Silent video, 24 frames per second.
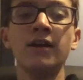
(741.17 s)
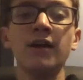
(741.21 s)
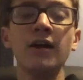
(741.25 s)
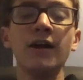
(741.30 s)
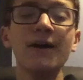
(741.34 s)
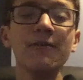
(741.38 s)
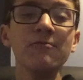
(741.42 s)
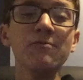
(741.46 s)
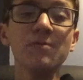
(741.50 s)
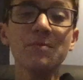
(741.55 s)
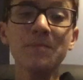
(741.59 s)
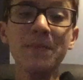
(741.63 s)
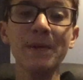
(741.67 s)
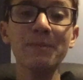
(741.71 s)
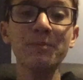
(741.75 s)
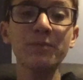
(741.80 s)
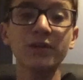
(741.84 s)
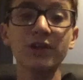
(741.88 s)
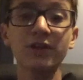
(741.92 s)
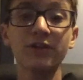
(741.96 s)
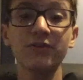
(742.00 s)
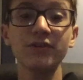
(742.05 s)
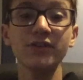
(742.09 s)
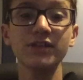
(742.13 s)
I remember
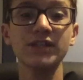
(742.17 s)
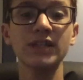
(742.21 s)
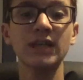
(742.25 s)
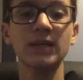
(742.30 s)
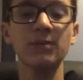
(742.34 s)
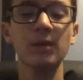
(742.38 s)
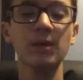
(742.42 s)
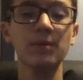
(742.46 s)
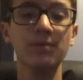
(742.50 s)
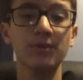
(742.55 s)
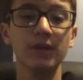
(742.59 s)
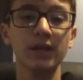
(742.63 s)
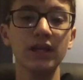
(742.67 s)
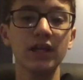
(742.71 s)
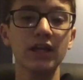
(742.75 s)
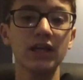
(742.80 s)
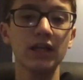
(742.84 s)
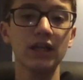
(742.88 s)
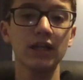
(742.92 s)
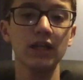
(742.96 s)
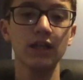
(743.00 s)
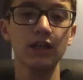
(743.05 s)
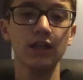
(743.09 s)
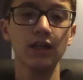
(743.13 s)
the first time I played
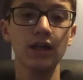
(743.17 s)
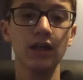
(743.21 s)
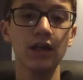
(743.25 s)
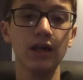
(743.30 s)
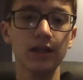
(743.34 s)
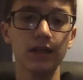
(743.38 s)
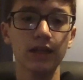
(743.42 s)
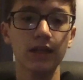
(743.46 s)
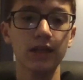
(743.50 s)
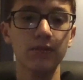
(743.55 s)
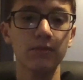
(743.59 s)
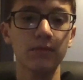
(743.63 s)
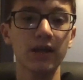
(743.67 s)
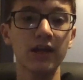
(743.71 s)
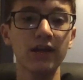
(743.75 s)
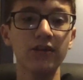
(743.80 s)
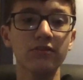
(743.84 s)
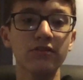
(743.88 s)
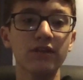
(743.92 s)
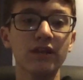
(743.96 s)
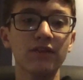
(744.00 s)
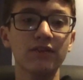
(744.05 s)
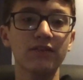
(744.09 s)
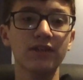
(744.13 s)
an online
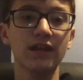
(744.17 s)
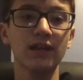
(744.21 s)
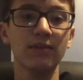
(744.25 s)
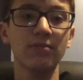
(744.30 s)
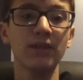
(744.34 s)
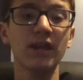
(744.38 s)
Minecraft game.